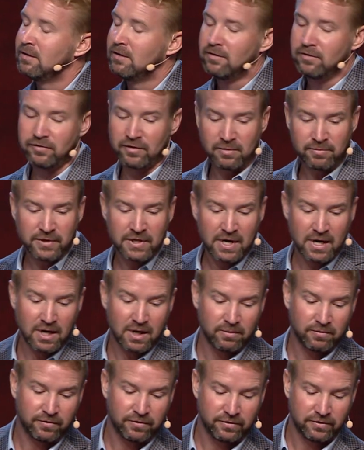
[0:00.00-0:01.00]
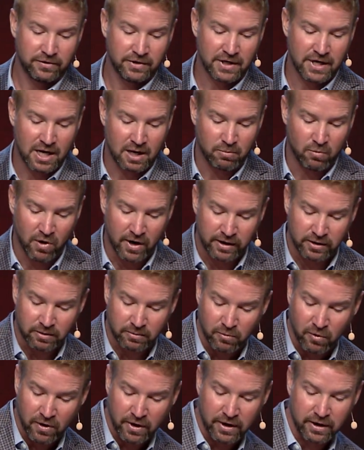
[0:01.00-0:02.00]
Sometimes you got to break the
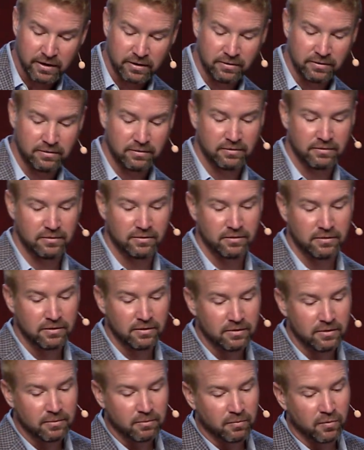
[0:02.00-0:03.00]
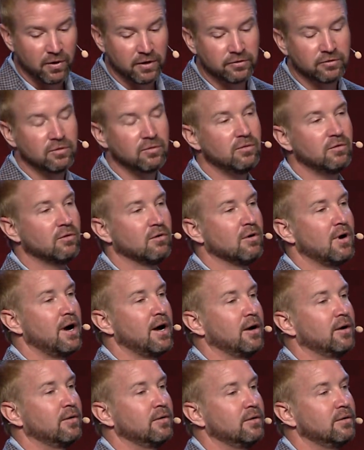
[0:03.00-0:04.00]
bread, press through the
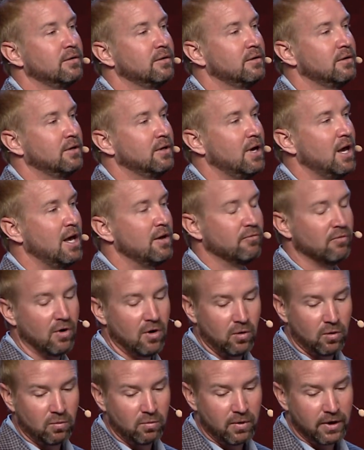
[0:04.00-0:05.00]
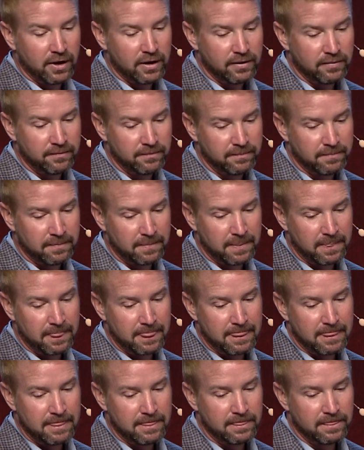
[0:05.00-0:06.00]
crowd, and roll away
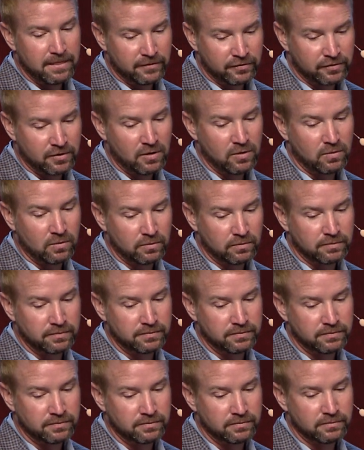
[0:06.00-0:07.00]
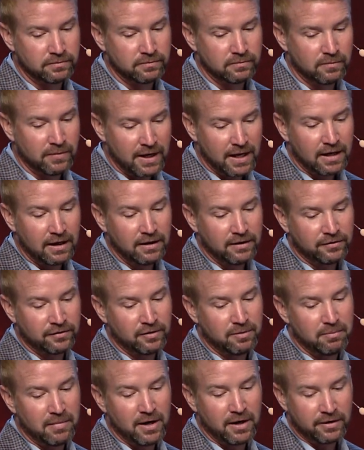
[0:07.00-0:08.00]
the stone. We got to
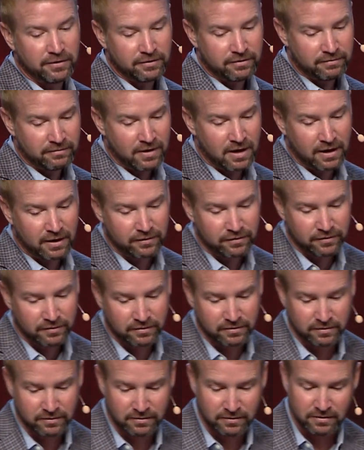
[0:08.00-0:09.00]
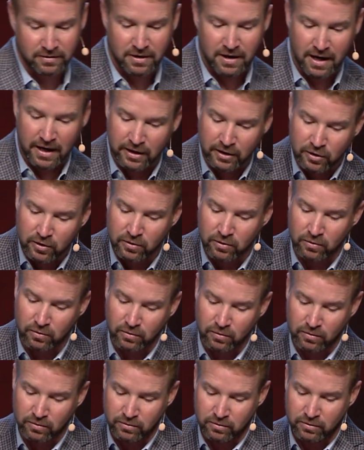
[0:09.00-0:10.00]
listen to Mary's advice and do
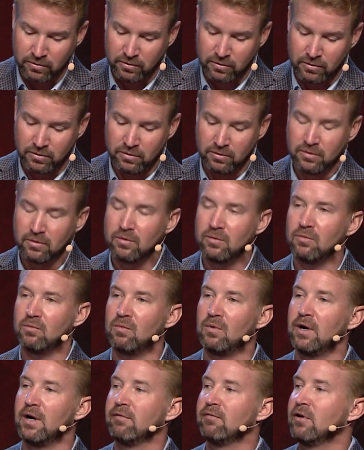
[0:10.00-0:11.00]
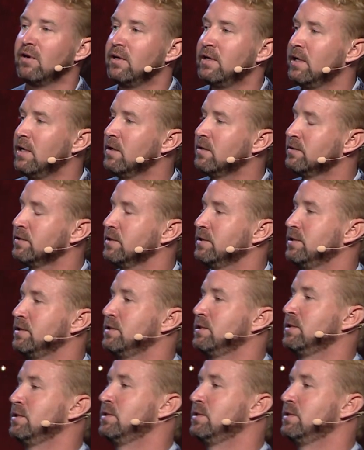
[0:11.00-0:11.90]
whatever he tells us